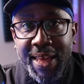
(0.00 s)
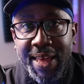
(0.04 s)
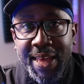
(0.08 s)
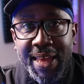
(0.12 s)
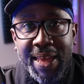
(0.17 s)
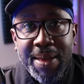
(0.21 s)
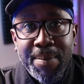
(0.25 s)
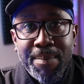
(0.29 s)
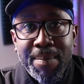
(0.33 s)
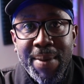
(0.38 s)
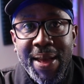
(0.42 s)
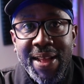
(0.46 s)

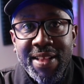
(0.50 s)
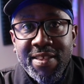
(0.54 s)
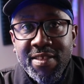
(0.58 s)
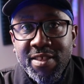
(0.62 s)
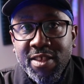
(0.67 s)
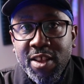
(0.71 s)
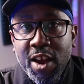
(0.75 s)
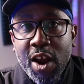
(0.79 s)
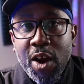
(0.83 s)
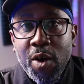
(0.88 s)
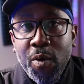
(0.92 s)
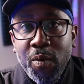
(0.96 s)
It might
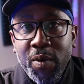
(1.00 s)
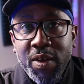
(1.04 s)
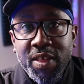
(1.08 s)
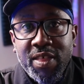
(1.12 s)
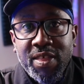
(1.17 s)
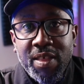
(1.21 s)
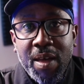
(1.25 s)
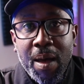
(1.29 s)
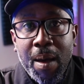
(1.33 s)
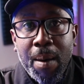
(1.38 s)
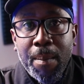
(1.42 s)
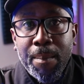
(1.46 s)
start
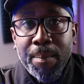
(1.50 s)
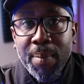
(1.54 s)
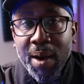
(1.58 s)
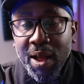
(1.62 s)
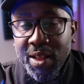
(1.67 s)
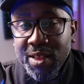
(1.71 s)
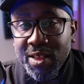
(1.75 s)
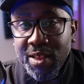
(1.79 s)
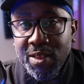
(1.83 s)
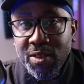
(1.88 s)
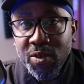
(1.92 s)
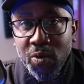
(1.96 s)
with
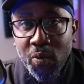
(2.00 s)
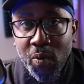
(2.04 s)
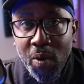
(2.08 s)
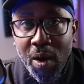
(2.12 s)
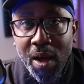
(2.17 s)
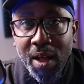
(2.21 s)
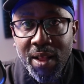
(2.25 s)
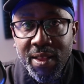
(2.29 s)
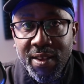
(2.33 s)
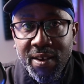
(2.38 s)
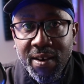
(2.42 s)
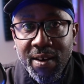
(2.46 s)
bottled
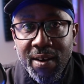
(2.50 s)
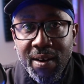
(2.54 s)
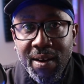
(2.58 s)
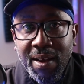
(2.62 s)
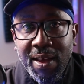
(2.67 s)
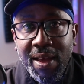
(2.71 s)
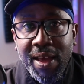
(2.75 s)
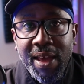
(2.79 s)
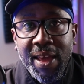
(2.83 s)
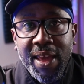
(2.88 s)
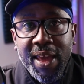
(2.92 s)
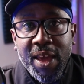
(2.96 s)
water,
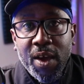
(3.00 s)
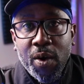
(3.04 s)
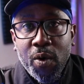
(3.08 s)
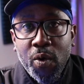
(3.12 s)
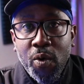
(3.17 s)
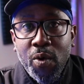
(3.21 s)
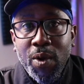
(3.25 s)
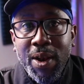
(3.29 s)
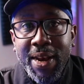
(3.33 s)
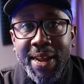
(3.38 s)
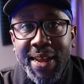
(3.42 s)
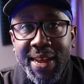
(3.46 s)
a
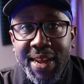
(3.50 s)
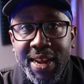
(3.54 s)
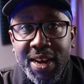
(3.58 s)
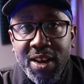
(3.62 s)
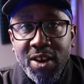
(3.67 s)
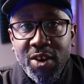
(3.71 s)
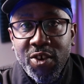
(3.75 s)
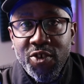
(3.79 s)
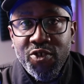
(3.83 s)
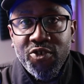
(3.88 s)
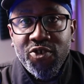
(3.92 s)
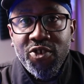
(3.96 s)
whole
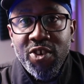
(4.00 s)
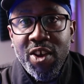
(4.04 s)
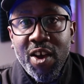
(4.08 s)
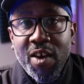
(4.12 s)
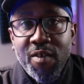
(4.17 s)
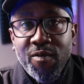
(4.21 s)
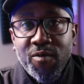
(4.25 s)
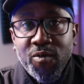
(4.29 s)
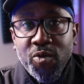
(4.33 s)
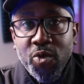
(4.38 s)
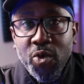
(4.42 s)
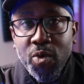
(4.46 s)
industry
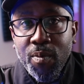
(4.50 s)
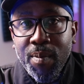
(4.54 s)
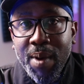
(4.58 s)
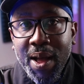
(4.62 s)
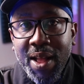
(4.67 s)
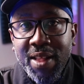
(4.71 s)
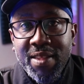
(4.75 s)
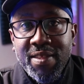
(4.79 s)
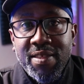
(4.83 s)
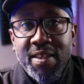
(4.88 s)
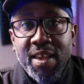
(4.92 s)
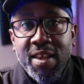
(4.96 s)
of
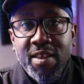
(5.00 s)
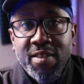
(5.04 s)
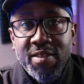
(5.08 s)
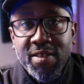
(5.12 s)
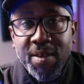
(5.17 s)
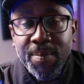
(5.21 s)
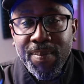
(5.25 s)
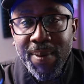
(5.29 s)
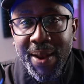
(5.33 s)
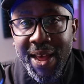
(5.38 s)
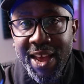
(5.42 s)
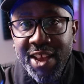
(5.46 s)
robots,
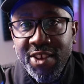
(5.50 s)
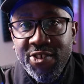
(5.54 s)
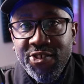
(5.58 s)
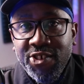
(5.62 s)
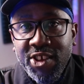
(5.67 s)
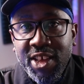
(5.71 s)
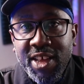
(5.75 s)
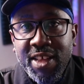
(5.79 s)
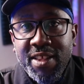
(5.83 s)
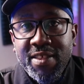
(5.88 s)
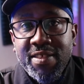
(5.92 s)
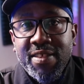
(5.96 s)
supply
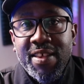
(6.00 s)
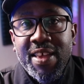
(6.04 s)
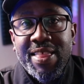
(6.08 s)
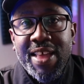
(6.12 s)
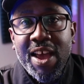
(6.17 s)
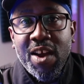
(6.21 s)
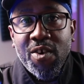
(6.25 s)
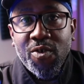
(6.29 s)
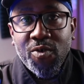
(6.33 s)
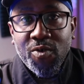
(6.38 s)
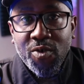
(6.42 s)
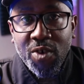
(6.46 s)
chains
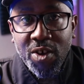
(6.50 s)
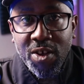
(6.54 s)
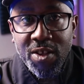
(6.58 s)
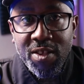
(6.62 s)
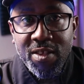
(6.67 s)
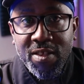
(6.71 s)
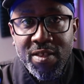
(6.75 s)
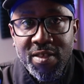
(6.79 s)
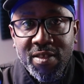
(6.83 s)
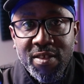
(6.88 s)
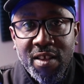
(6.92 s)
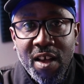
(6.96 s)
that
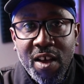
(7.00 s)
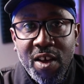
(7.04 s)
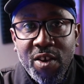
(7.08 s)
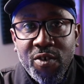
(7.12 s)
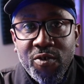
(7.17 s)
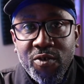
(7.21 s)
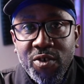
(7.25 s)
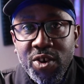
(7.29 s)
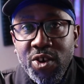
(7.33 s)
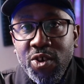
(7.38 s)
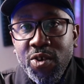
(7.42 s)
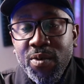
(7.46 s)
runs on
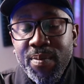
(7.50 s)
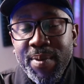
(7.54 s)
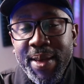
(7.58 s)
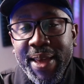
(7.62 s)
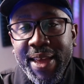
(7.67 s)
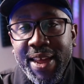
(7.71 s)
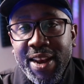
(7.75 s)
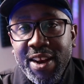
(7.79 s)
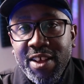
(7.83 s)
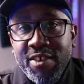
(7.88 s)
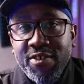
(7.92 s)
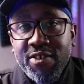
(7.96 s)
renewable
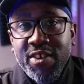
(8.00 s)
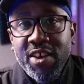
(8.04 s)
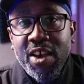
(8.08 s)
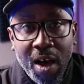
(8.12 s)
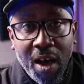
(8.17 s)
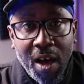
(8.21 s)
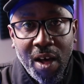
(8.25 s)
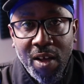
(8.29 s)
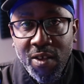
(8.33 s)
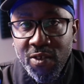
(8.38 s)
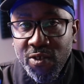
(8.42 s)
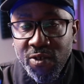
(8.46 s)
energy,
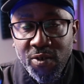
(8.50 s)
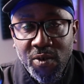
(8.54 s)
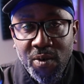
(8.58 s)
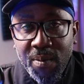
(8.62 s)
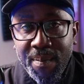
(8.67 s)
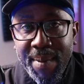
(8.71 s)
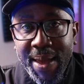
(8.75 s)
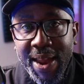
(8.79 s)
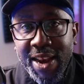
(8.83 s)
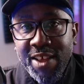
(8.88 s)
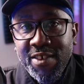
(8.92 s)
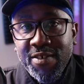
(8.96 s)
also
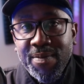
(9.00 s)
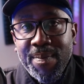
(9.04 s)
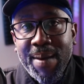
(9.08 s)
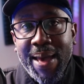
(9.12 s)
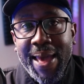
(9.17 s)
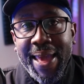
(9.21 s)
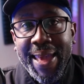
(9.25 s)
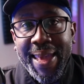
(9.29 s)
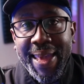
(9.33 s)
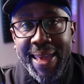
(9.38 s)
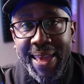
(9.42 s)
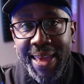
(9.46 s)
managed
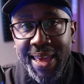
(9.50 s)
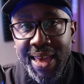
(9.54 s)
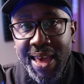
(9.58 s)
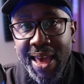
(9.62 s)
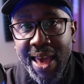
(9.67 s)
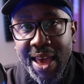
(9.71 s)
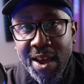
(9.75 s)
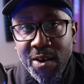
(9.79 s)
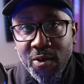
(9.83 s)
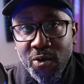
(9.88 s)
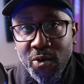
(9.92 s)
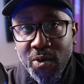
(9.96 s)
by
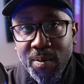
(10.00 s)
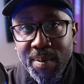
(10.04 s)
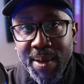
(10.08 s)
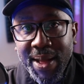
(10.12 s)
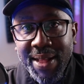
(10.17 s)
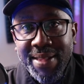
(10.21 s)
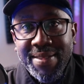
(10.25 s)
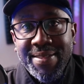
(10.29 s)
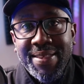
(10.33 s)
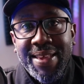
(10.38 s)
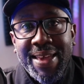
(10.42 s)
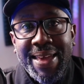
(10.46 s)
AI
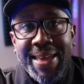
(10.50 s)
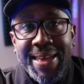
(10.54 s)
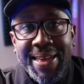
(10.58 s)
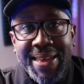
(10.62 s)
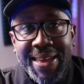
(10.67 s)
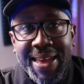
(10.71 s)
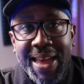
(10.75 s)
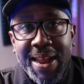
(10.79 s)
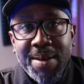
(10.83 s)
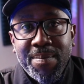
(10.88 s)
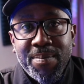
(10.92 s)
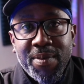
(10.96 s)
robots,
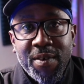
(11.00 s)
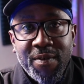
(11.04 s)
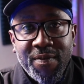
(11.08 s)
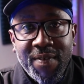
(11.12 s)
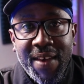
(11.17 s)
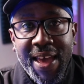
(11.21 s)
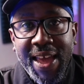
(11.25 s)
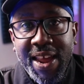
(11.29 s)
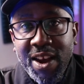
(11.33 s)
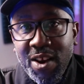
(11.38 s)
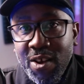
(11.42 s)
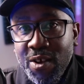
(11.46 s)
can
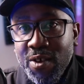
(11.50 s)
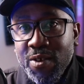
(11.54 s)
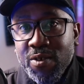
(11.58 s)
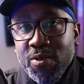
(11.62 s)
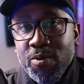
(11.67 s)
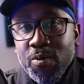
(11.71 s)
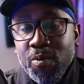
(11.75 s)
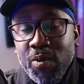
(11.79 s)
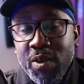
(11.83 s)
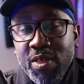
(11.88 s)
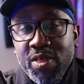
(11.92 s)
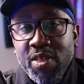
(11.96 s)
provide
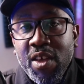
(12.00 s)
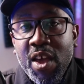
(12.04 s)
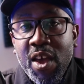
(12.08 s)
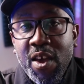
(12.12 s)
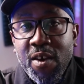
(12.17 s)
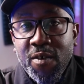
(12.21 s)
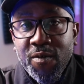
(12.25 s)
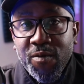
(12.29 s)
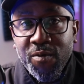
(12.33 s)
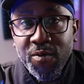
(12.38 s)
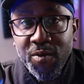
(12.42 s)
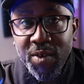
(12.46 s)
us with
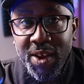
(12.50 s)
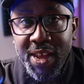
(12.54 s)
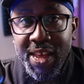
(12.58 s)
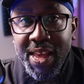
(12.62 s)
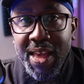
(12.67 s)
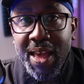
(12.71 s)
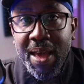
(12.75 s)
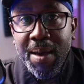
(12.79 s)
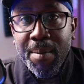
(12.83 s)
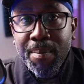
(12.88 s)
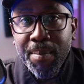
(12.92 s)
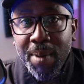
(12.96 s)

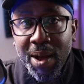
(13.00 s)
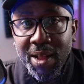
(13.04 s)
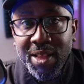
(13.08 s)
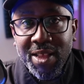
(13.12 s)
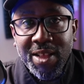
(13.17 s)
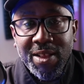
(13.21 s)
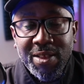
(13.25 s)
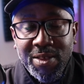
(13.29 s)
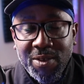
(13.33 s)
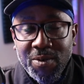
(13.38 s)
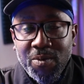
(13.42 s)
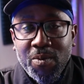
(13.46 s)
free
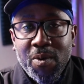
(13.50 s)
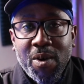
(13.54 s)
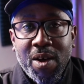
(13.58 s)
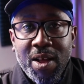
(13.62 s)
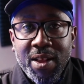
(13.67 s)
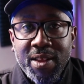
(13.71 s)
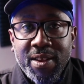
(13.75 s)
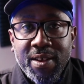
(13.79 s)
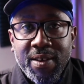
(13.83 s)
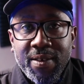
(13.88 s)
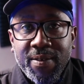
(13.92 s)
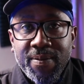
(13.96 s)
bottled
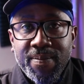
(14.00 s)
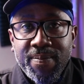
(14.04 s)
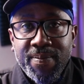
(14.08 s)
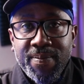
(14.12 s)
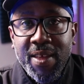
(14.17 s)
water.